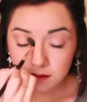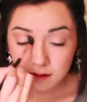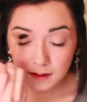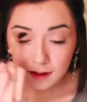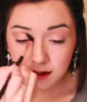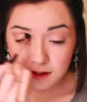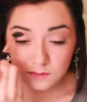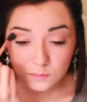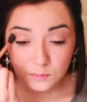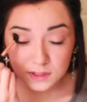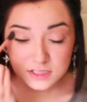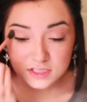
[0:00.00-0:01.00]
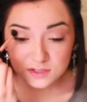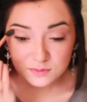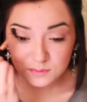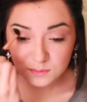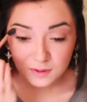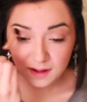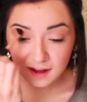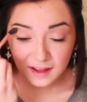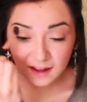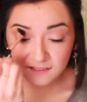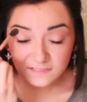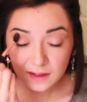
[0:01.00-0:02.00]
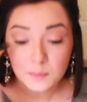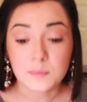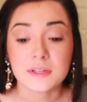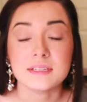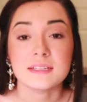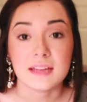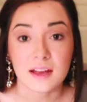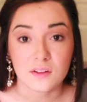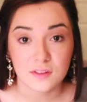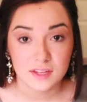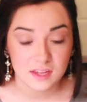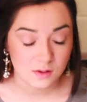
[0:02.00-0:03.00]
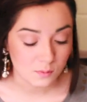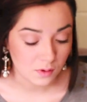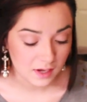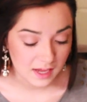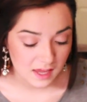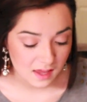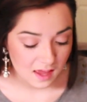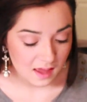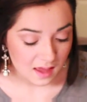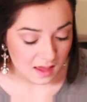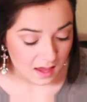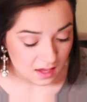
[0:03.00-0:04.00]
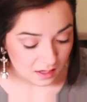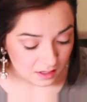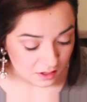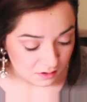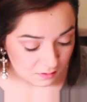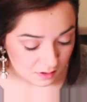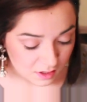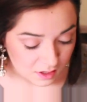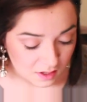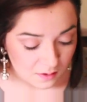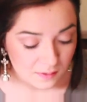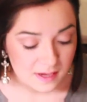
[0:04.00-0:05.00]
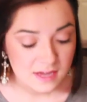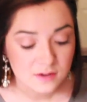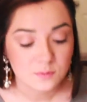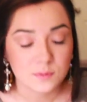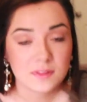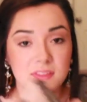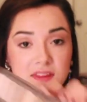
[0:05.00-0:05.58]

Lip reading: Okay, and once you have that blended out like you want it, you can go in with